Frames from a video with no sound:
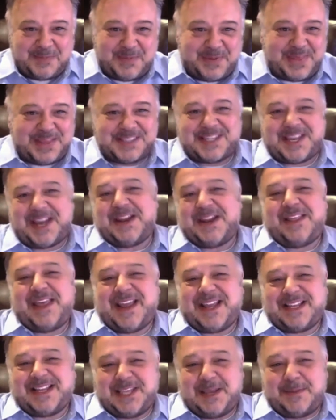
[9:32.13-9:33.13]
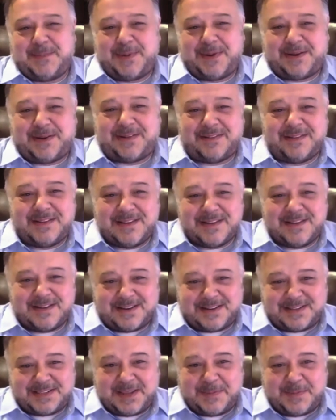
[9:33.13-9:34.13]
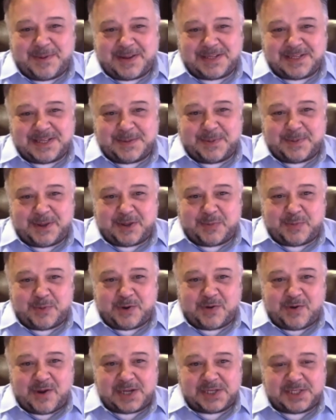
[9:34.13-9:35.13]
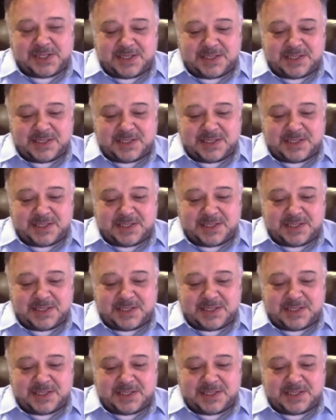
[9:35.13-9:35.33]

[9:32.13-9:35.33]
But that's kind of like a typical progression.